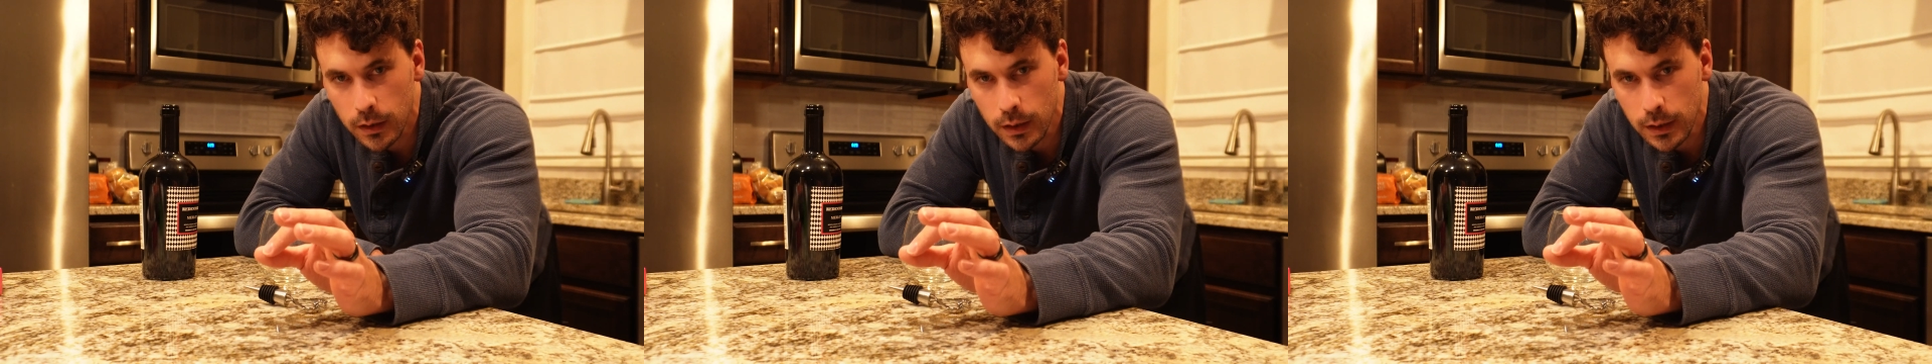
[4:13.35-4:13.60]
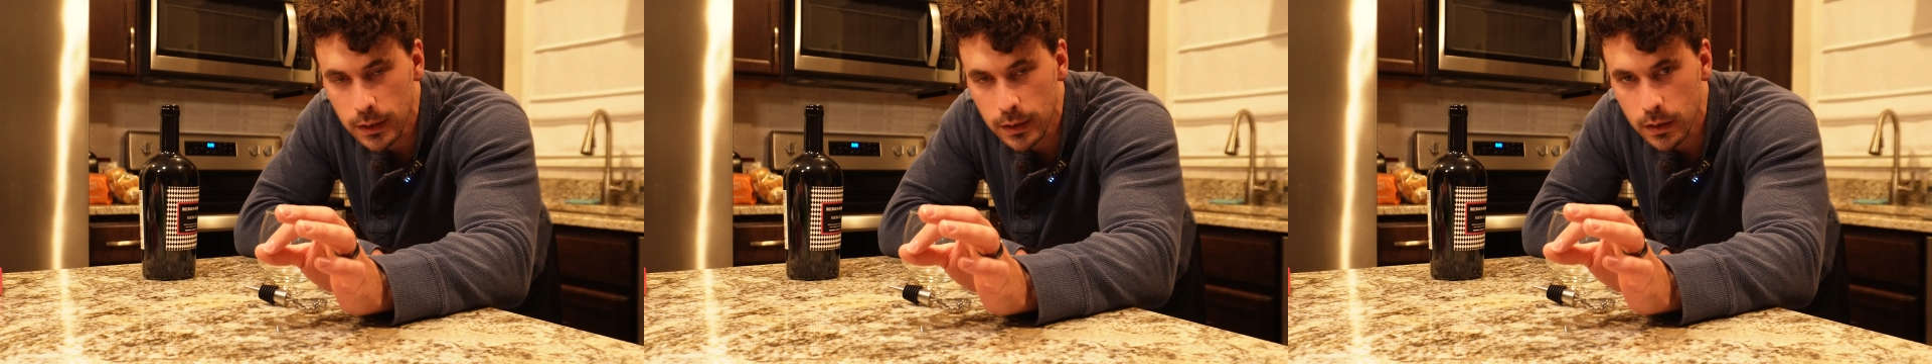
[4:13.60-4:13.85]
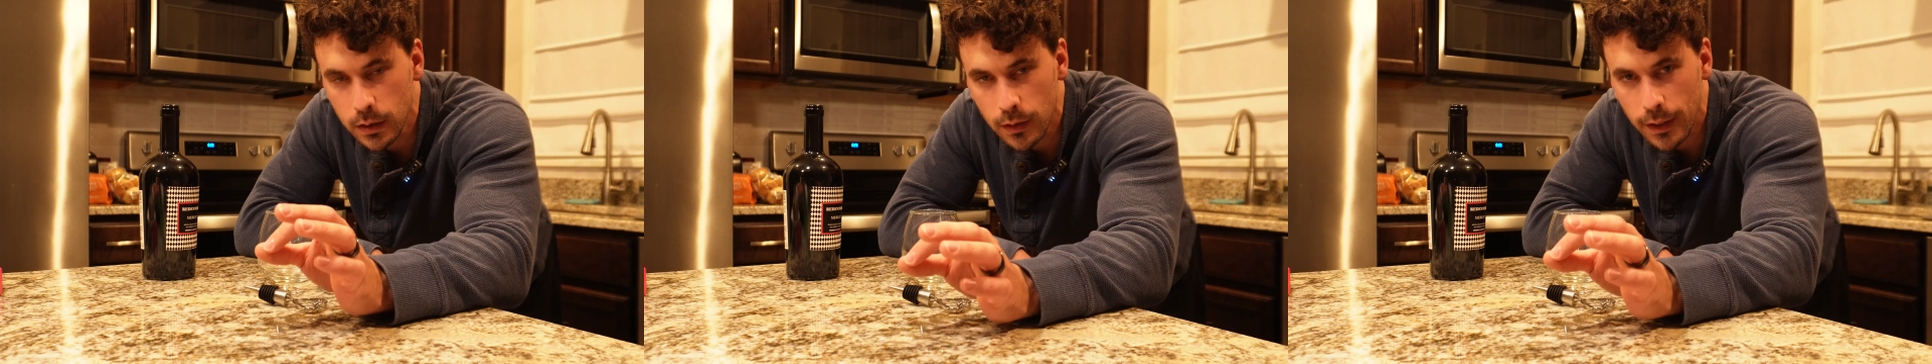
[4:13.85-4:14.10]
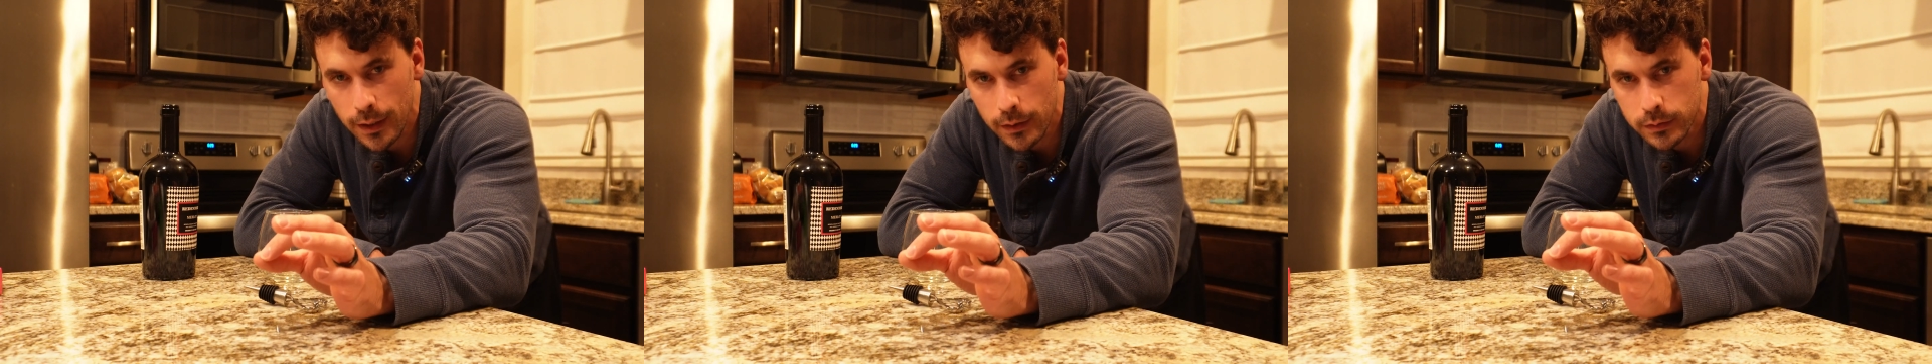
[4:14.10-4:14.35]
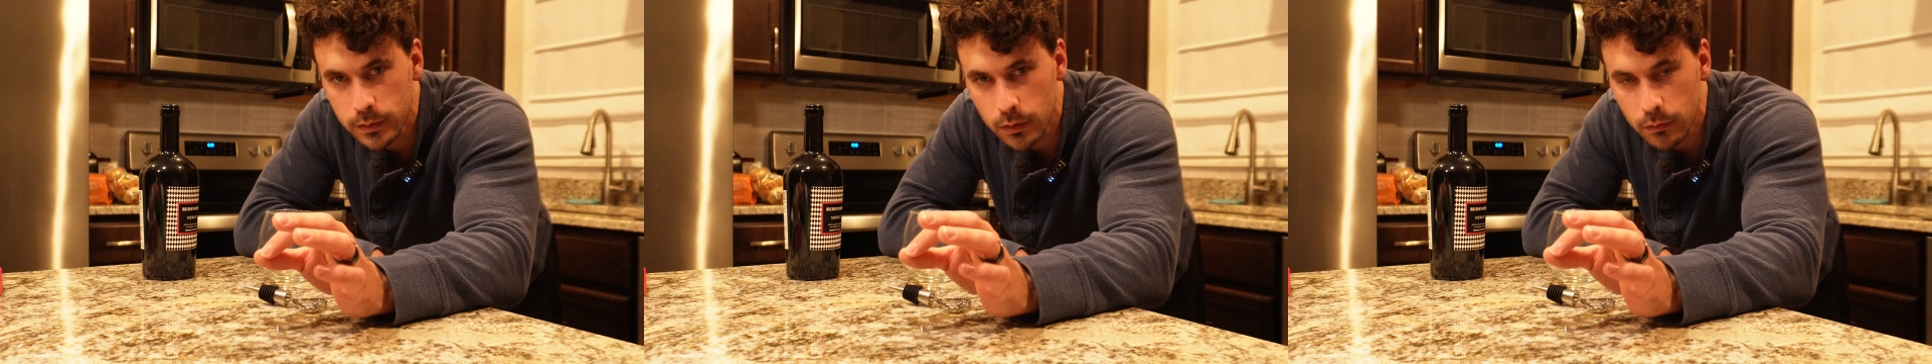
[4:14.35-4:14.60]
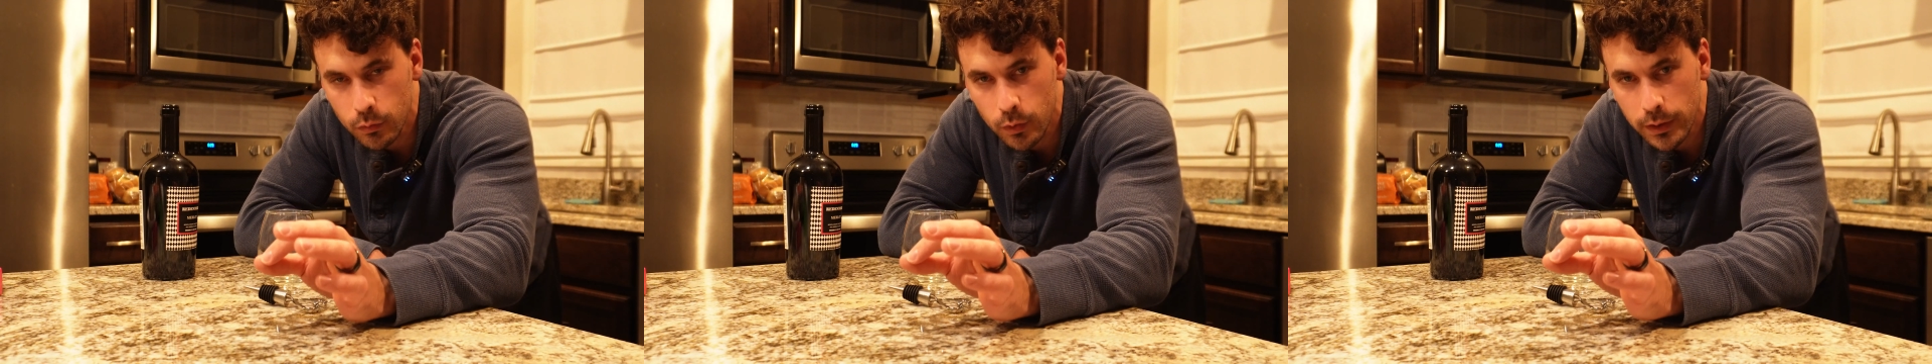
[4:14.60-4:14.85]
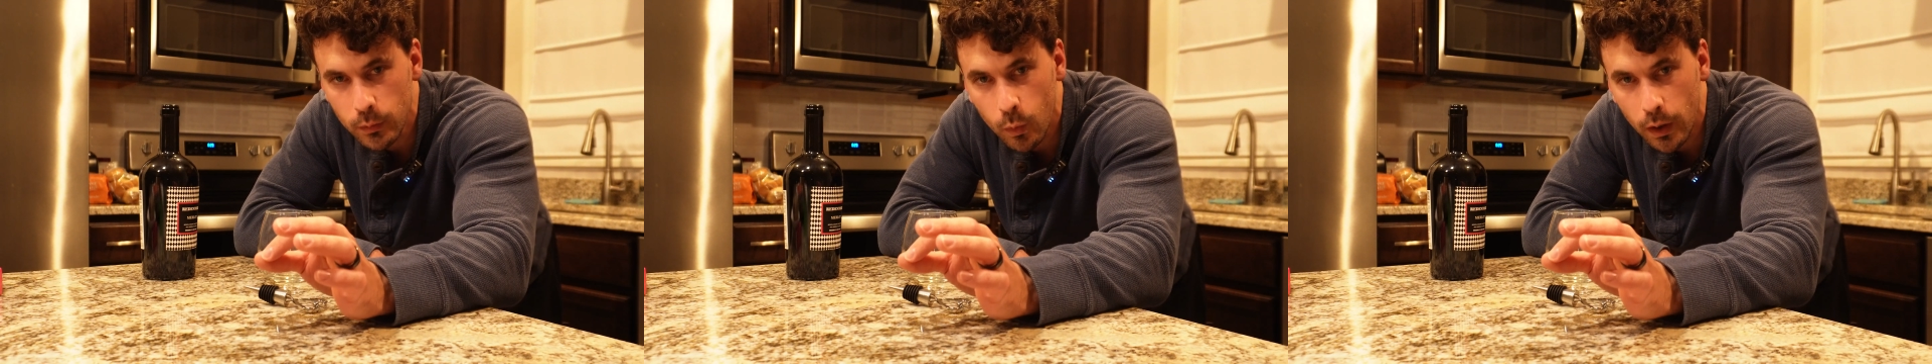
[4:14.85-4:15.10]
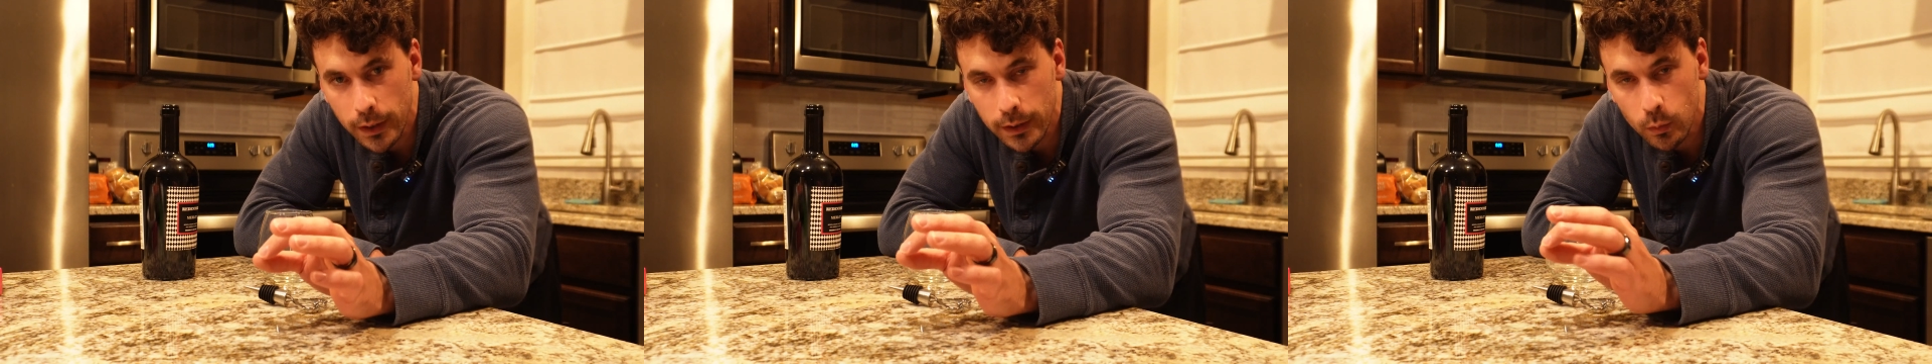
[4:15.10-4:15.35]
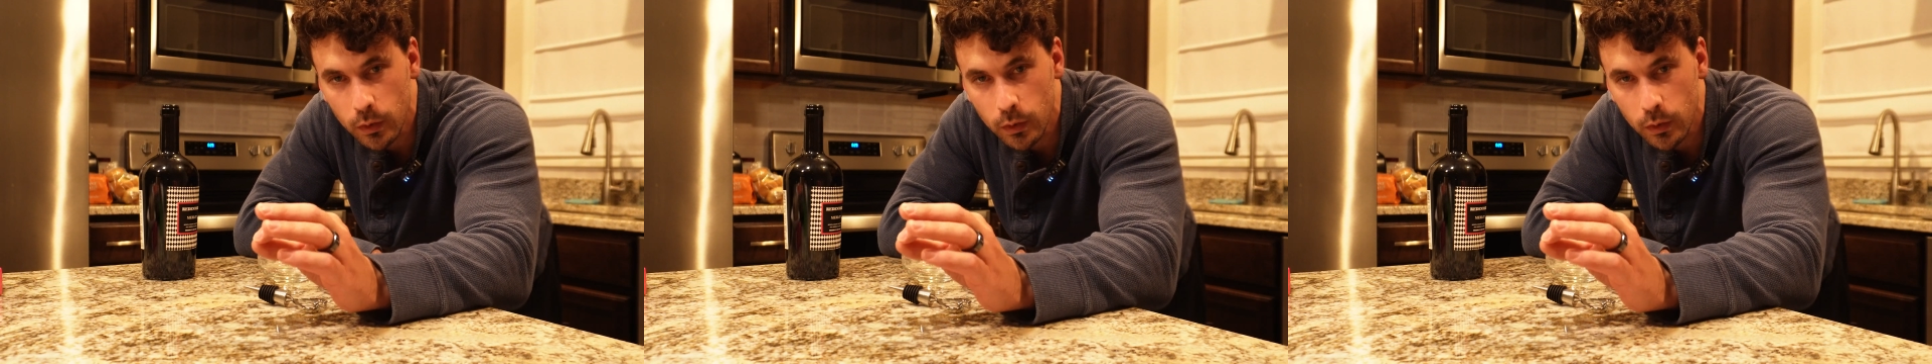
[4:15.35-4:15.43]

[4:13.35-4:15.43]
a glass of red wine